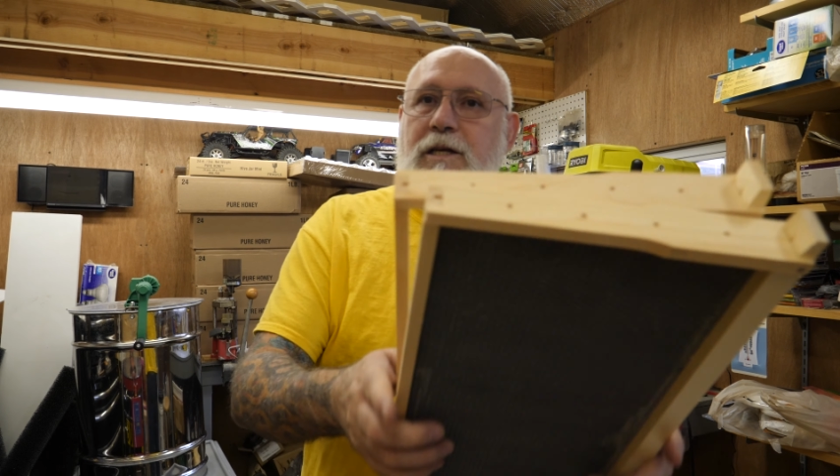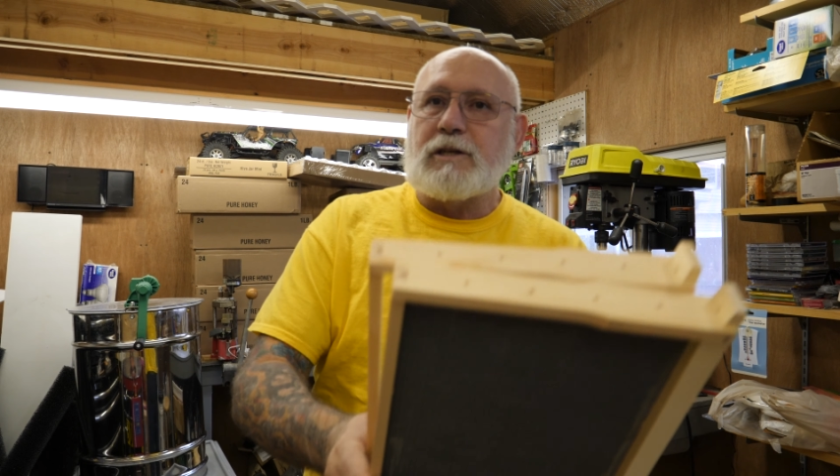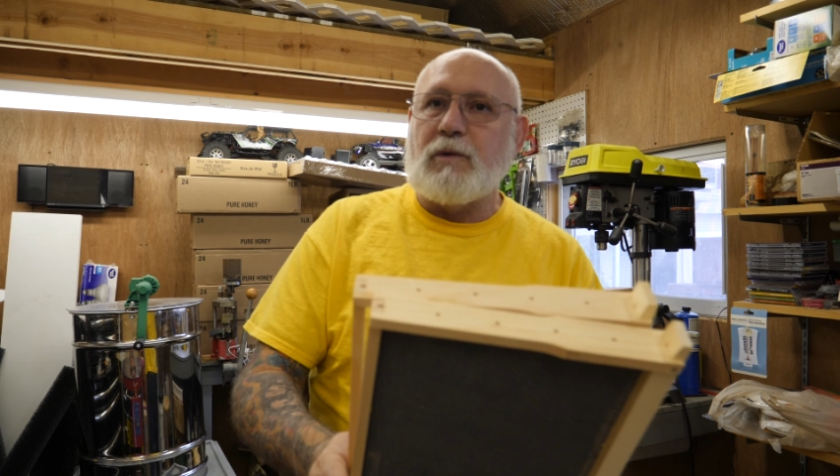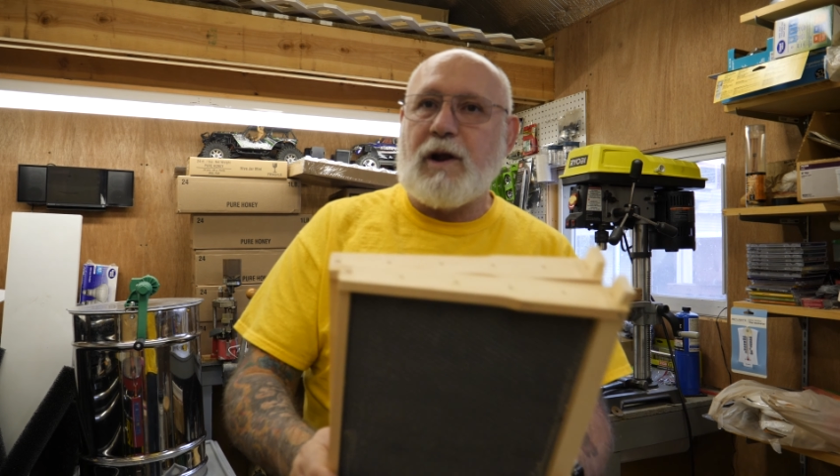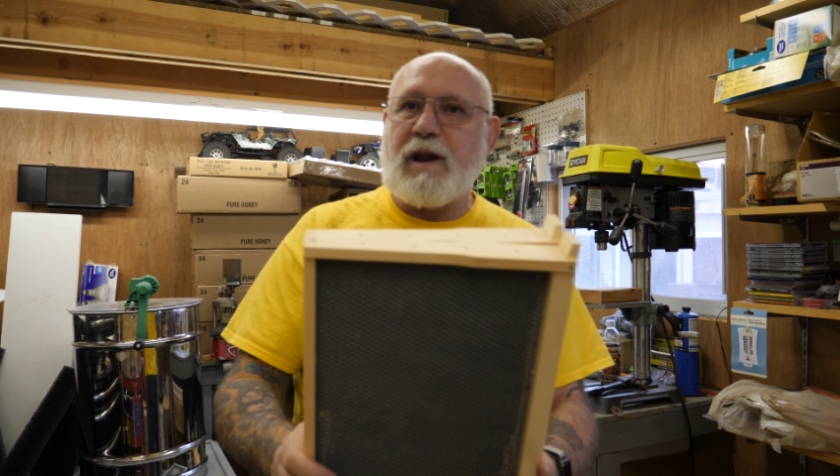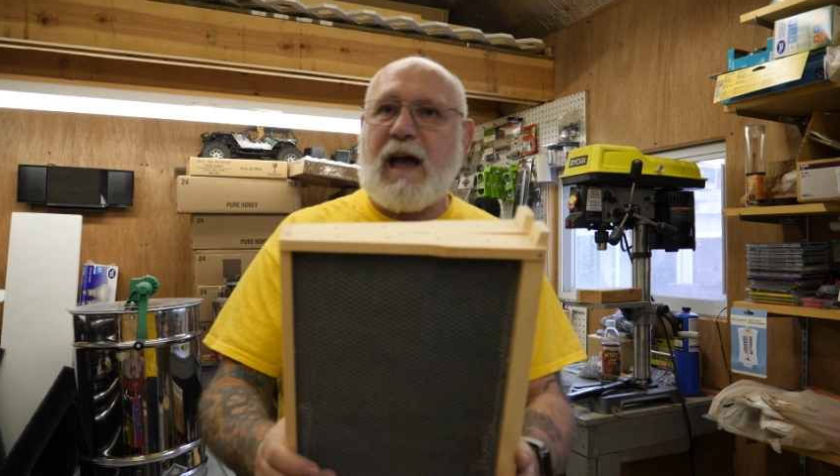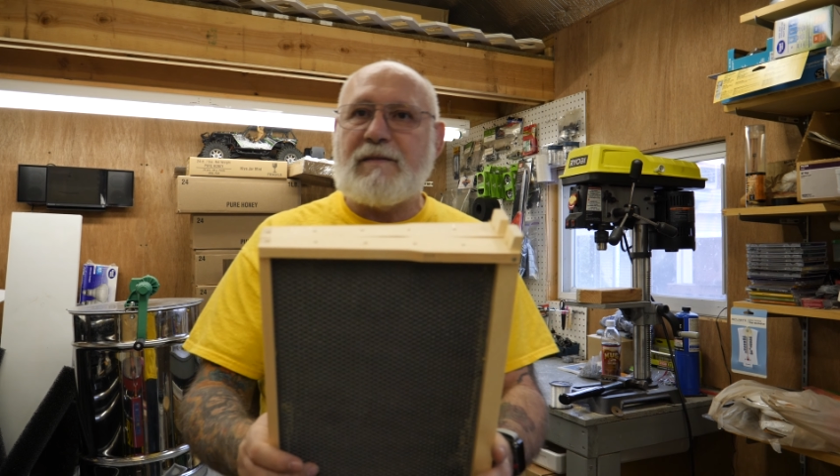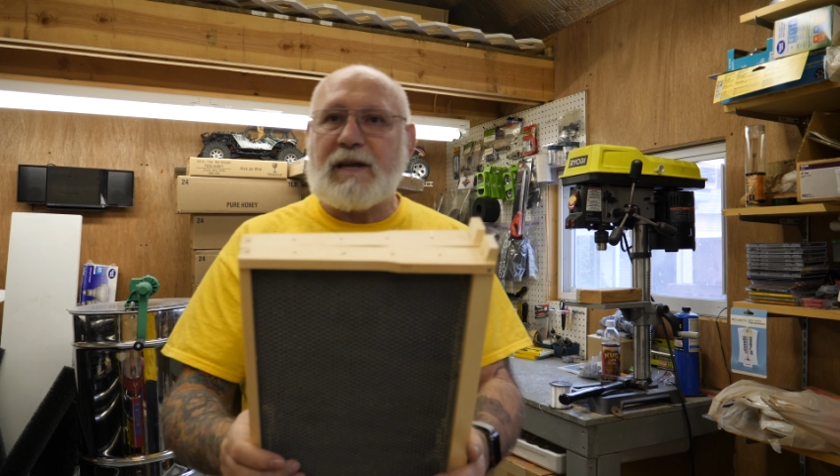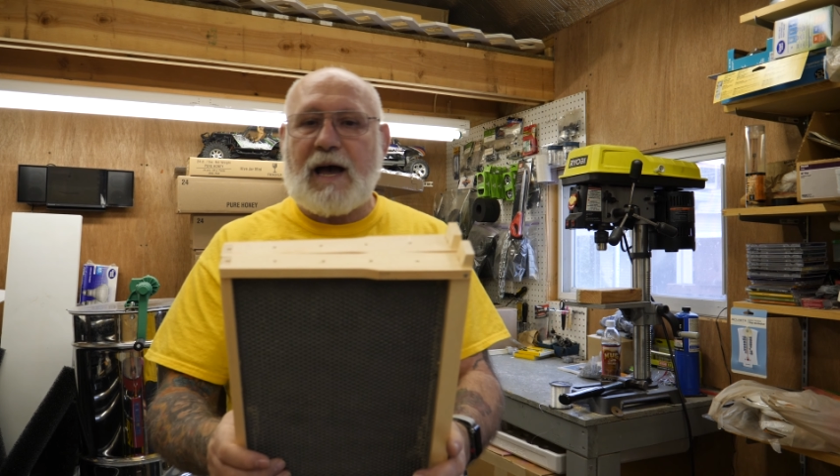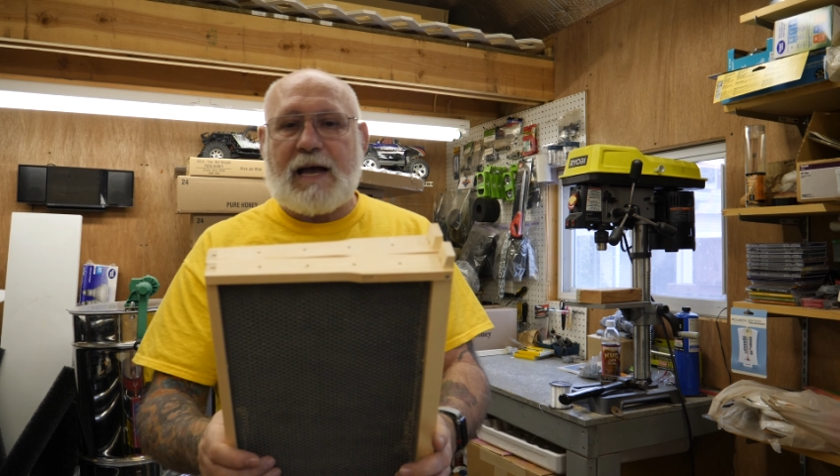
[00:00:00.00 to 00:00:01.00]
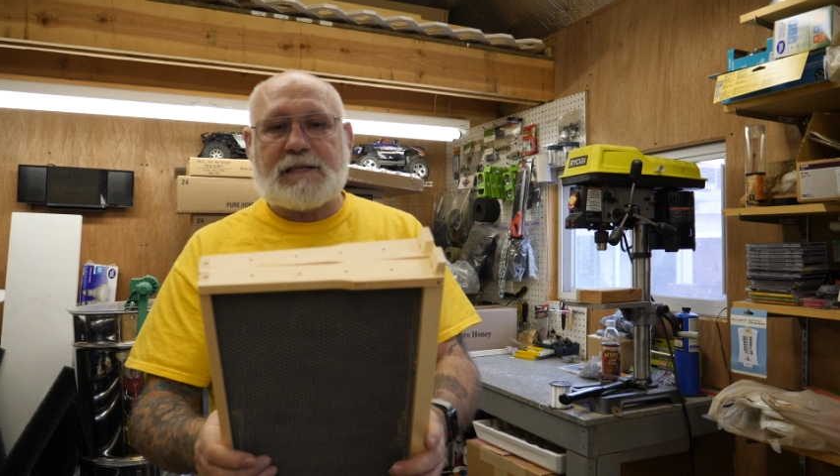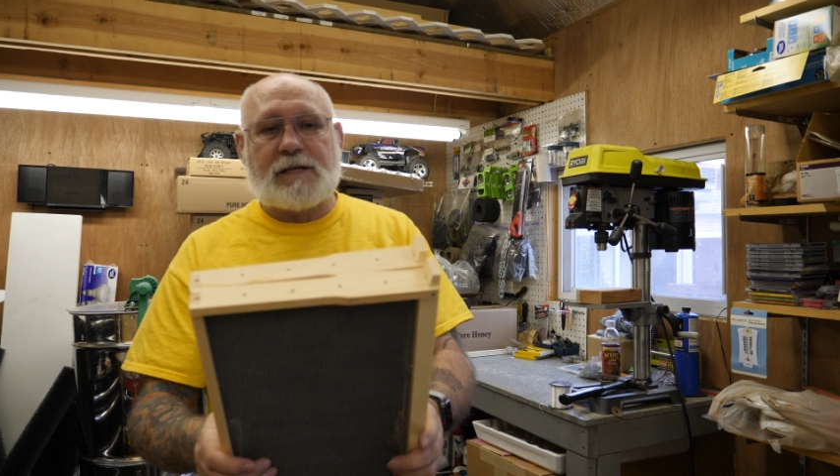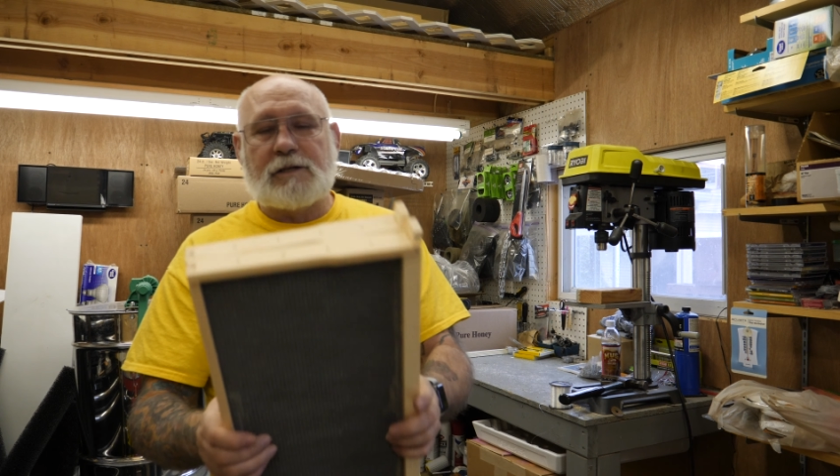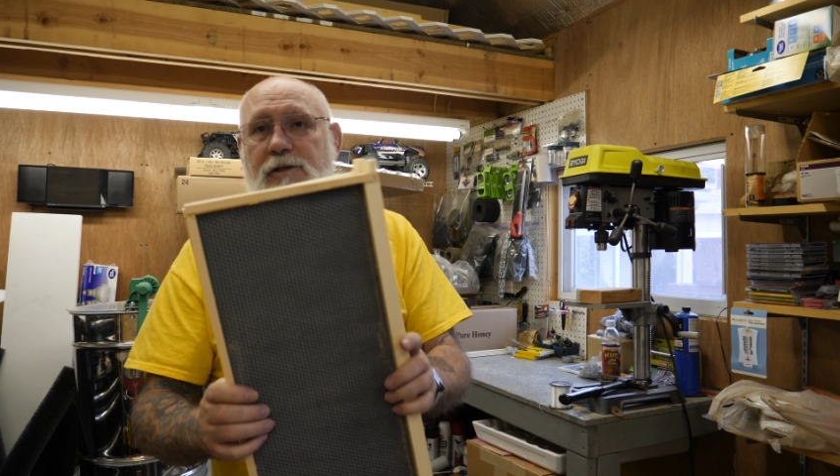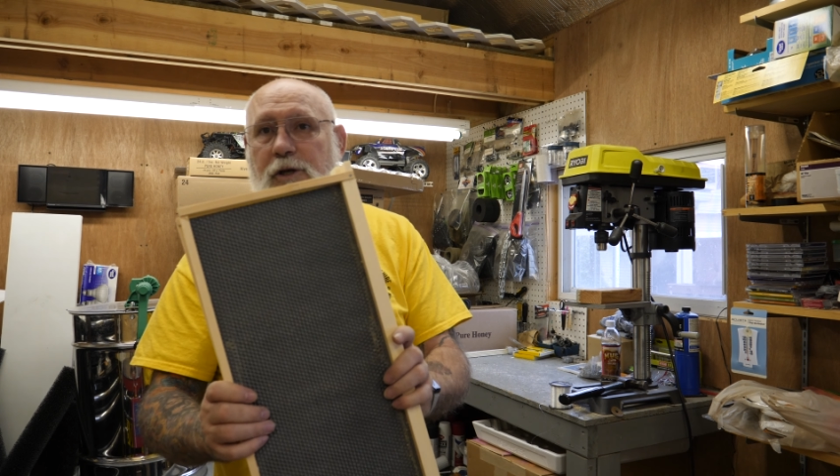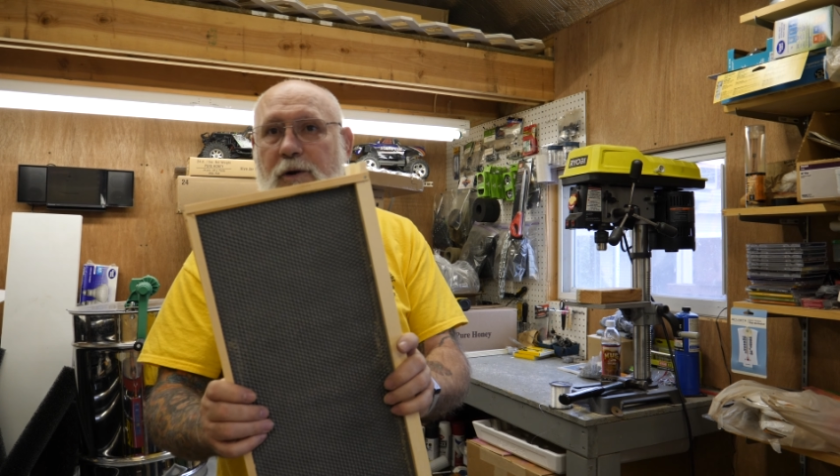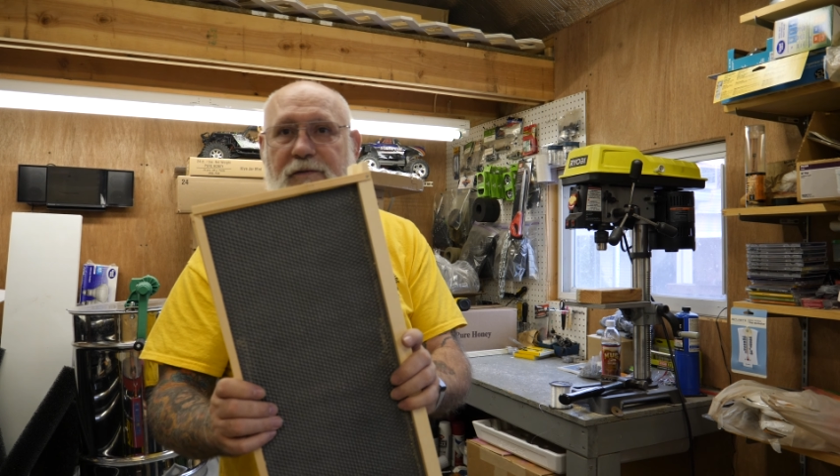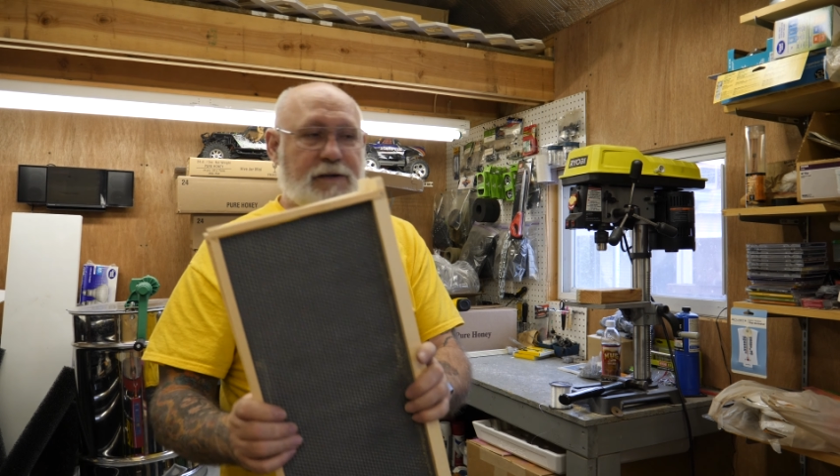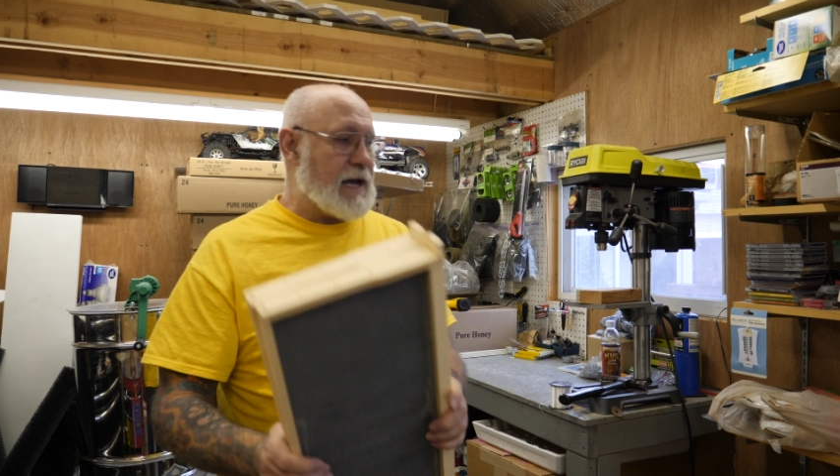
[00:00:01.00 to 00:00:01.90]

So there you have it, guys. 2 different